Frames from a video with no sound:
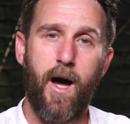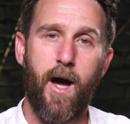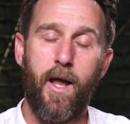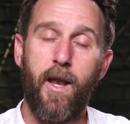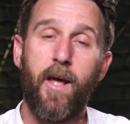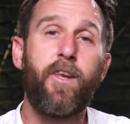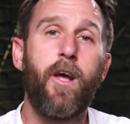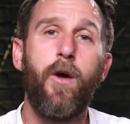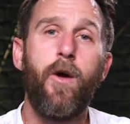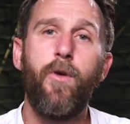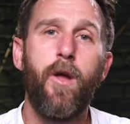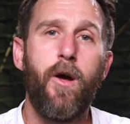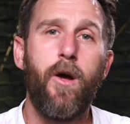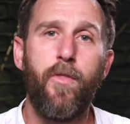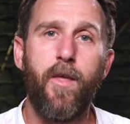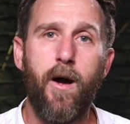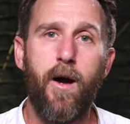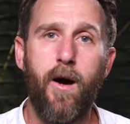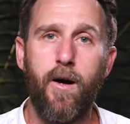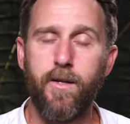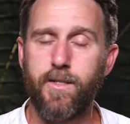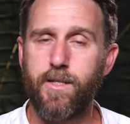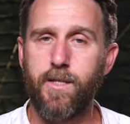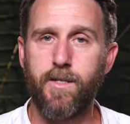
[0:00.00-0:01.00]
And I don't know the
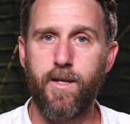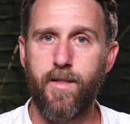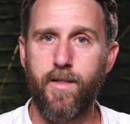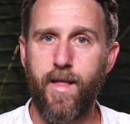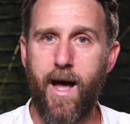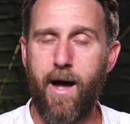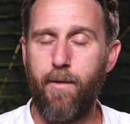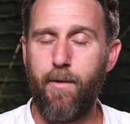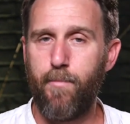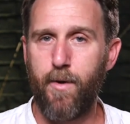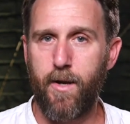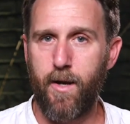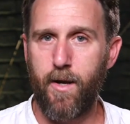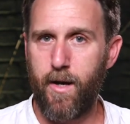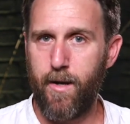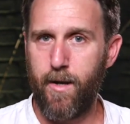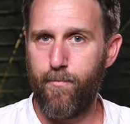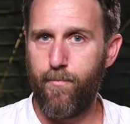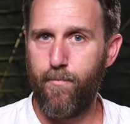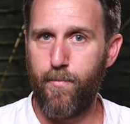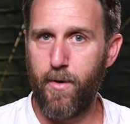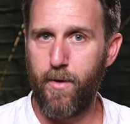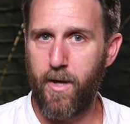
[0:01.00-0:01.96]
answer to that, but I,